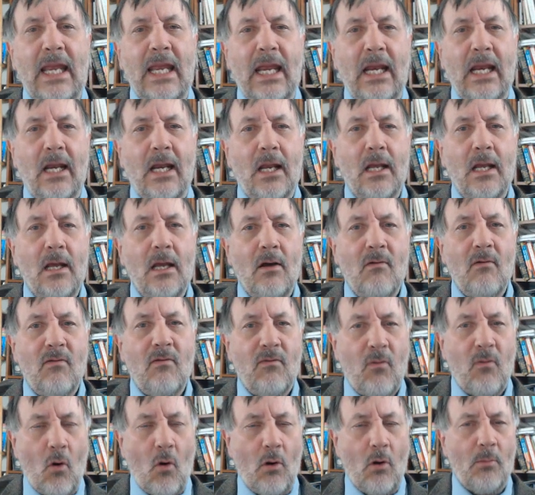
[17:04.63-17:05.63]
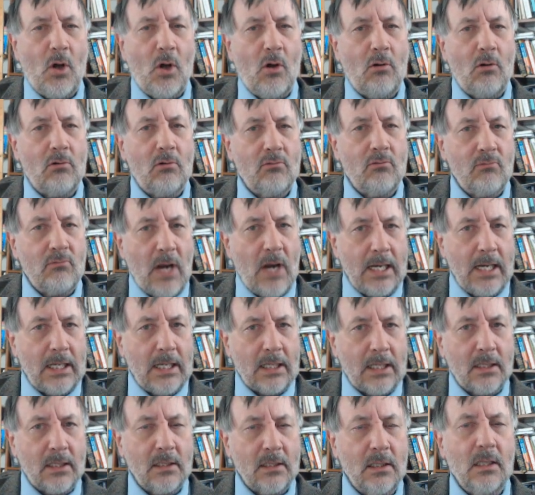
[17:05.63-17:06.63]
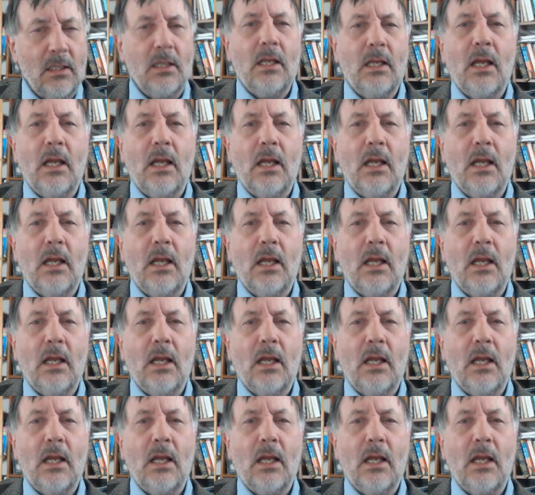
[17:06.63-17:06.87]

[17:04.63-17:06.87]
in formal writing,